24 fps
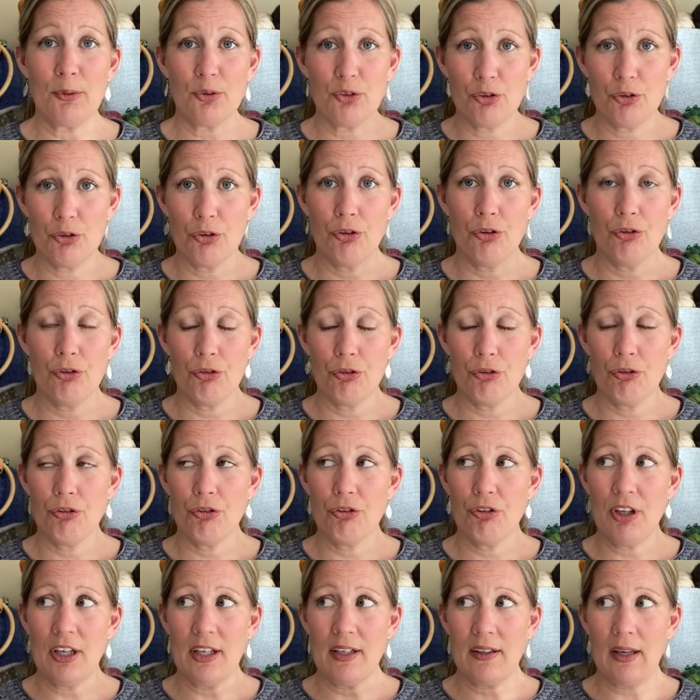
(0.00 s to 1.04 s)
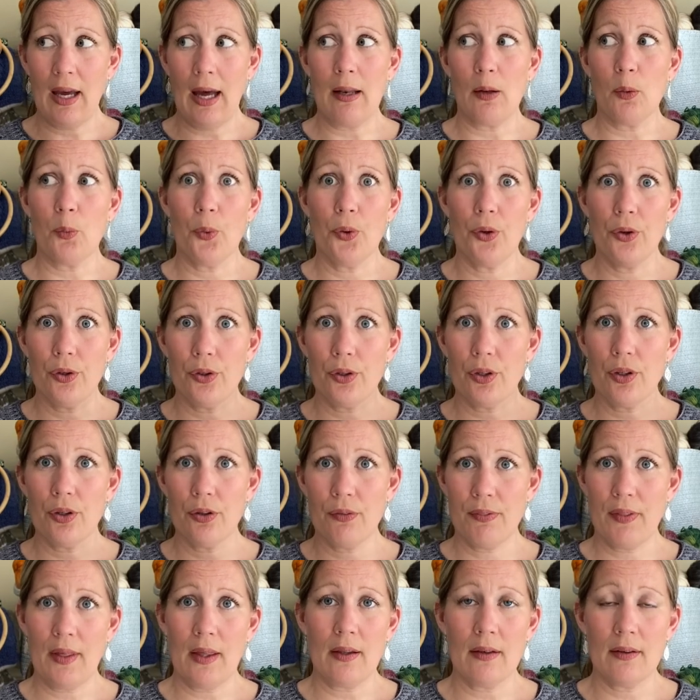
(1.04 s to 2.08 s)
to get a colour work
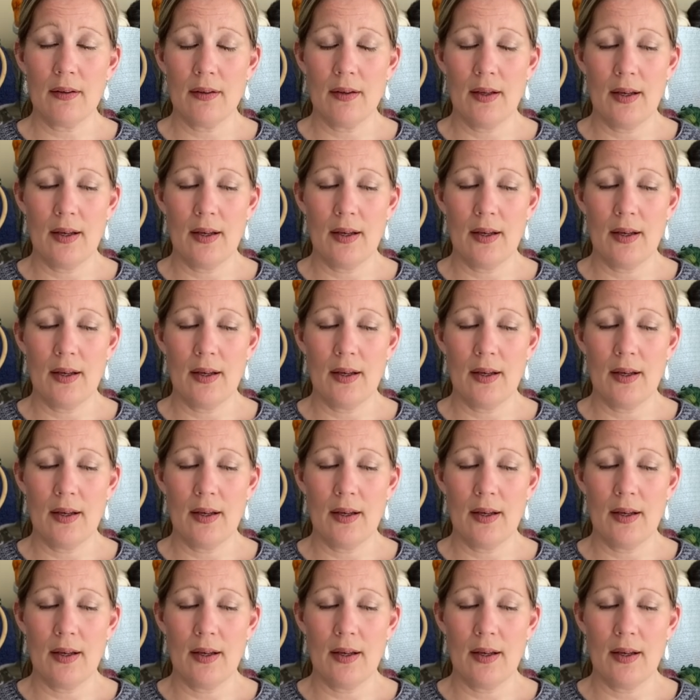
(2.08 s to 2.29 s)
that